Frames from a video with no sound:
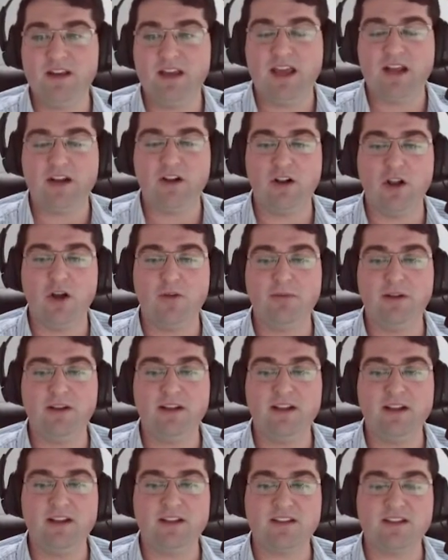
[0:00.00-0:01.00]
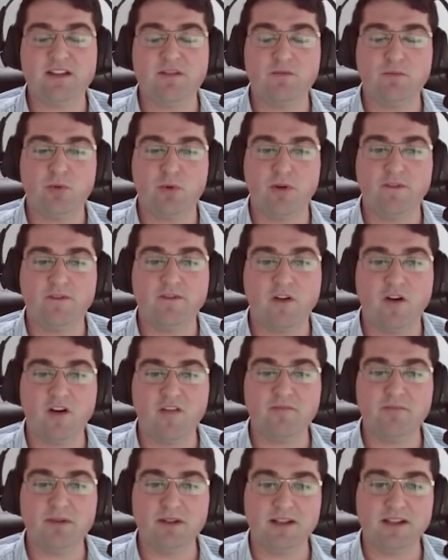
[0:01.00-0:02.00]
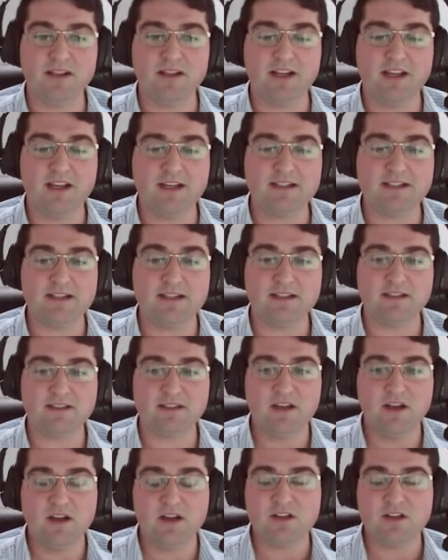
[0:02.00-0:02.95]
and globally it's 7.5 billion hectares.